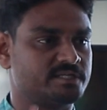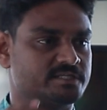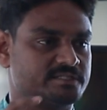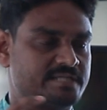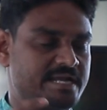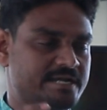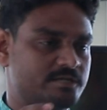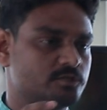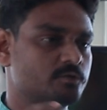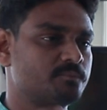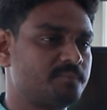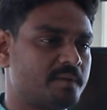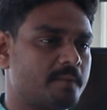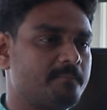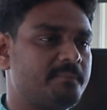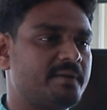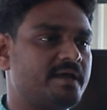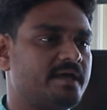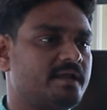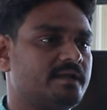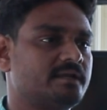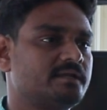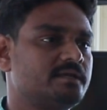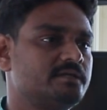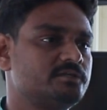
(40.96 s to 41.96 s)
that you
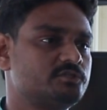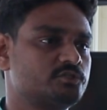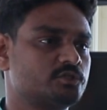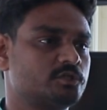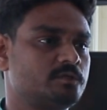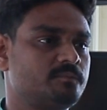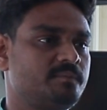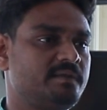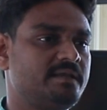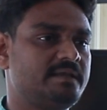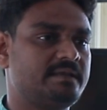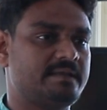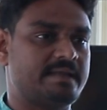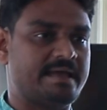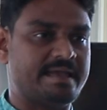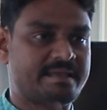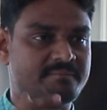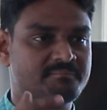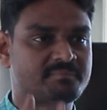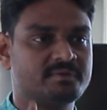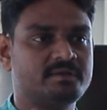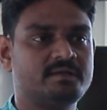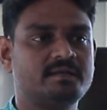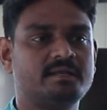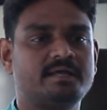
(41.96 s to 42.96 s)
prepare, it should be
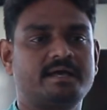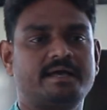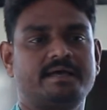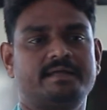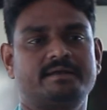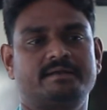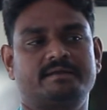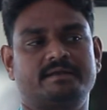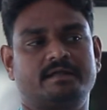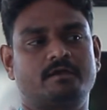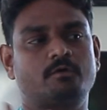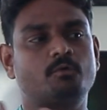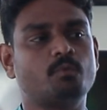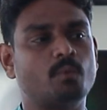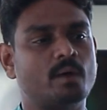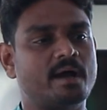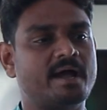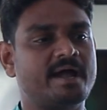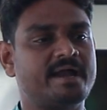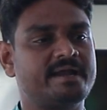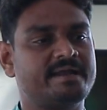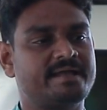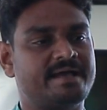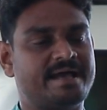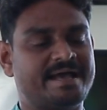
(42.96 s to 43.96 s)
liable and
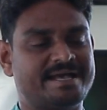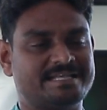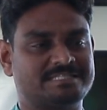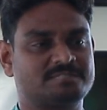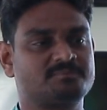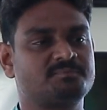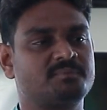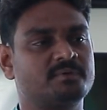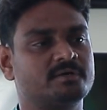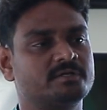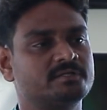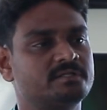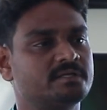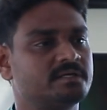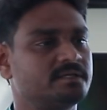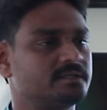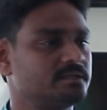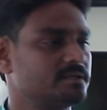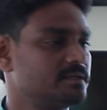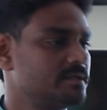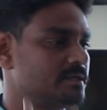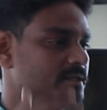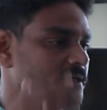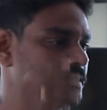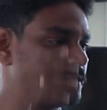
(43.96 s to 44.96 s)
required as per
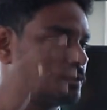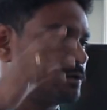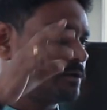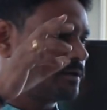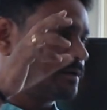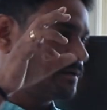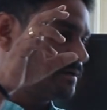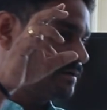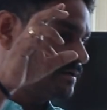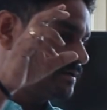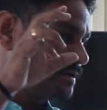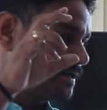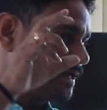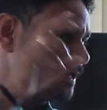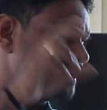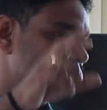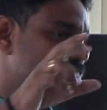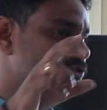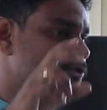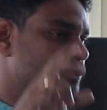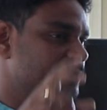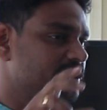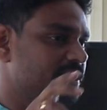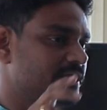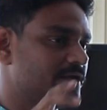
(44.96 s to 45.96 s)
the
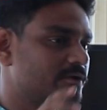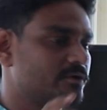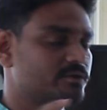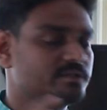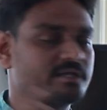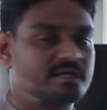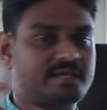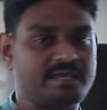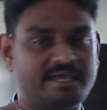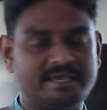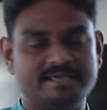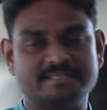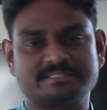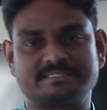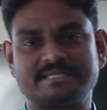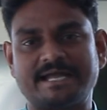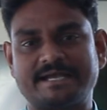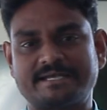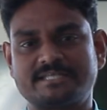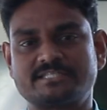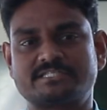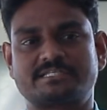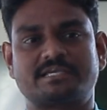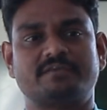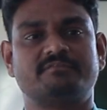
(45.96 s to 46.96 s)
case study or the case
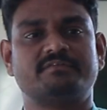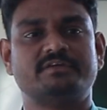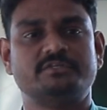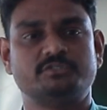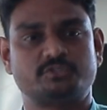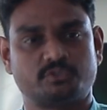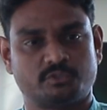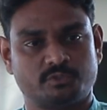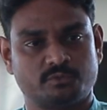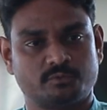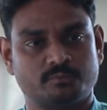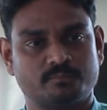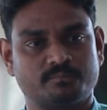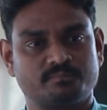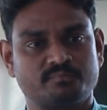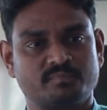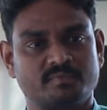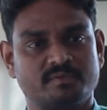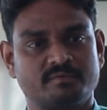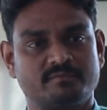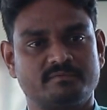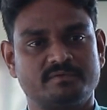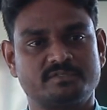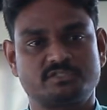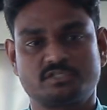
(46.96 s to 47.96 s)
that is given to you,
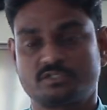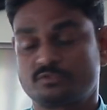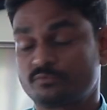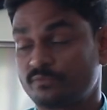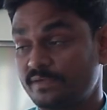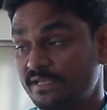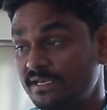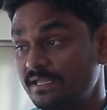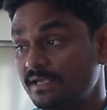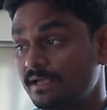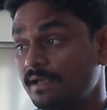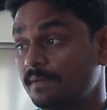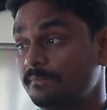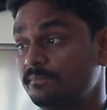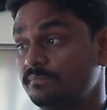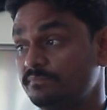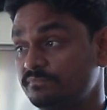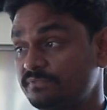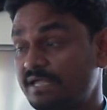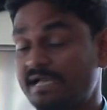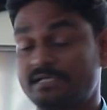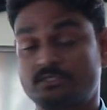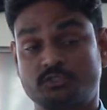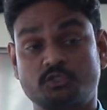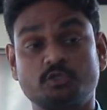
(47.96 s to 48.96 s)
which is
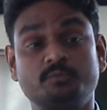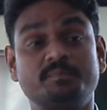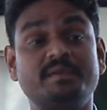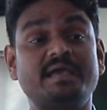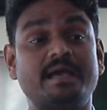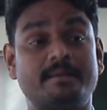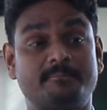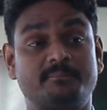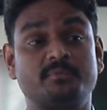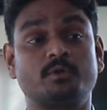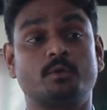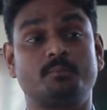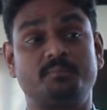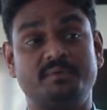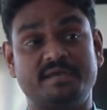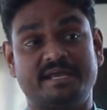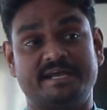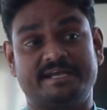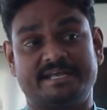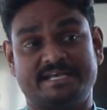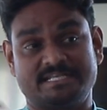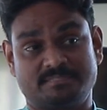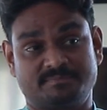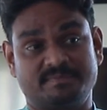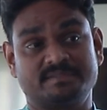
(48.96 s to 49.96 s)
that should be
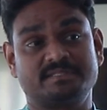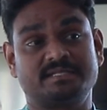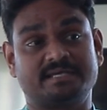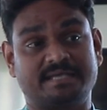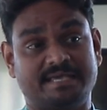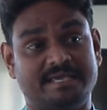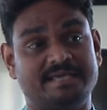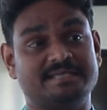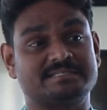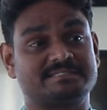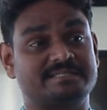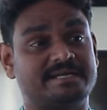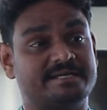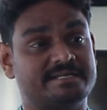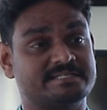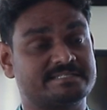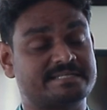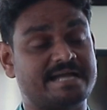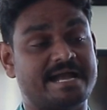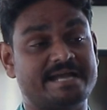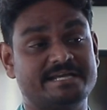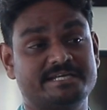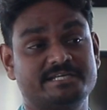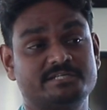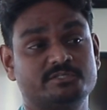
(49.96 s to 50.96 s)
appropriate as per the case that is
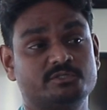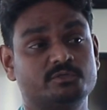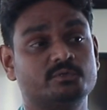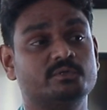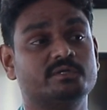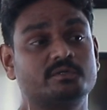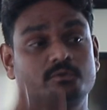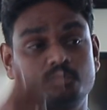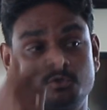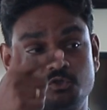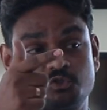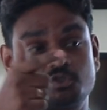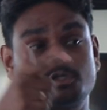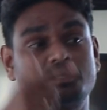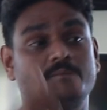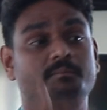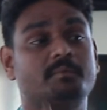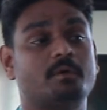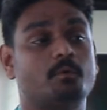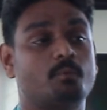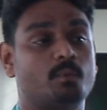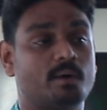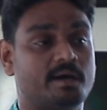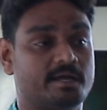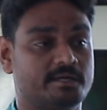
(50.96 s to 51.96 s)
guided you in question
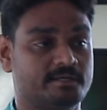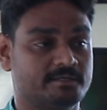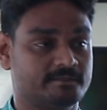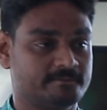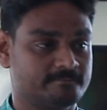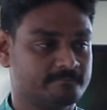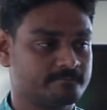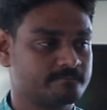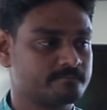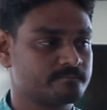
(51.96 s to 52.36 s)
number 1.